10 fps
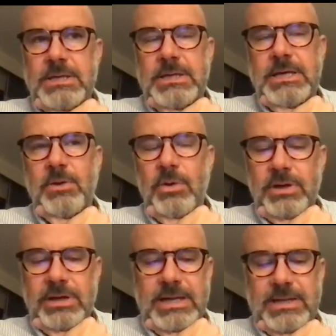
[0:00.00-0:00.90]
In order
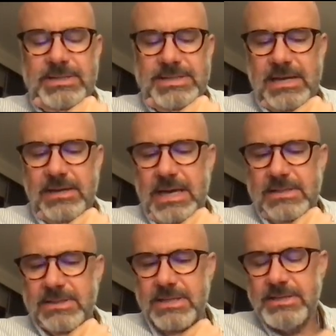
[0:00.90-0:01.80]
to get these
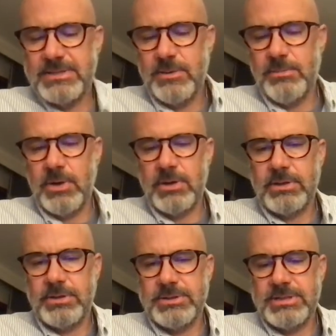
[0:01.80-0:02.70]
aldehydes and ketone
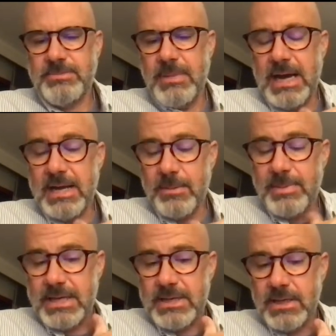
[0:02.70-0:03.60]
markers, it's my
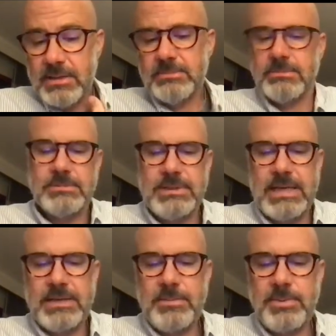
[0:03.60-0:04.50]
opinion
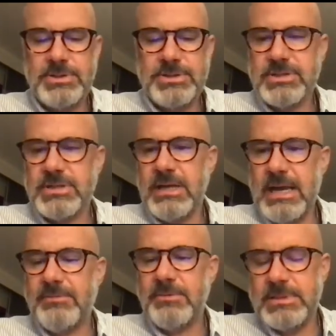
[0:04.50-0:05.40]
that the person's going to
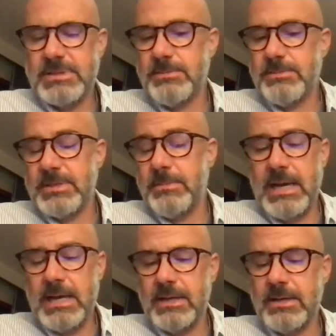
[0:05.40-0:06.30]
have to be
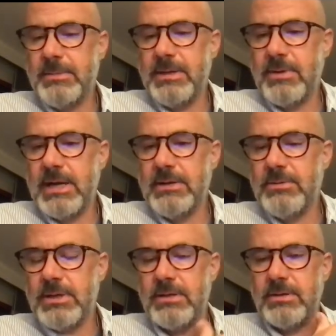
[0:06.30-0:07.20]
symptomatic. I mean, right,
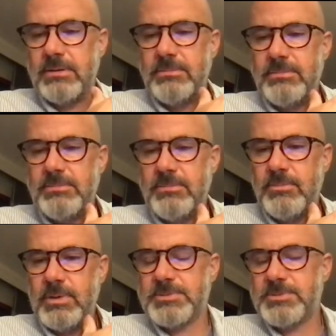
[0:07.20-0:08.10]
their
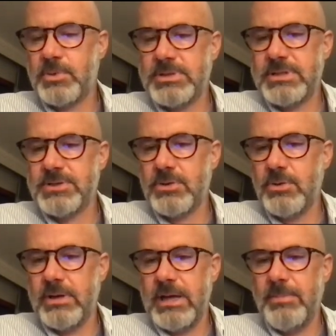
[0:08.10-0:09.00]
respiratory cells are
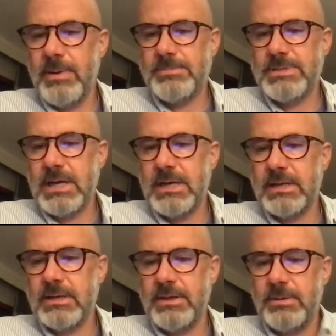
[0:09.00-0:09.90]
going apoptotic,
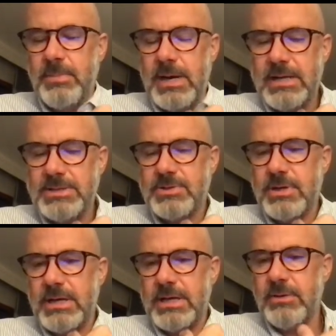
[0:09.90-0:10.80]
their body's
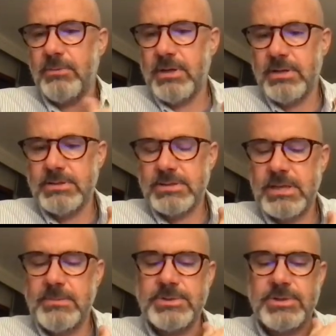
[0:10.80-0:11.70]
trying to get rid of this
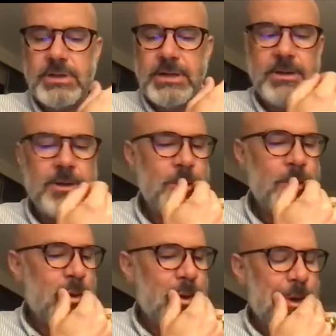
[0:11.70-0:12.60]
chemistry.
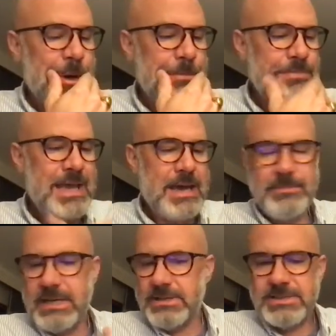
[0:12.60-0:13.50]
That
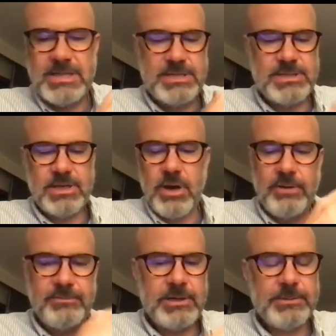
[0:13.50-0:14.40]
means sneezing,
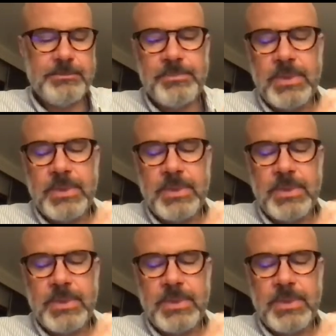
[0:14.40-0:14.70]
coughing.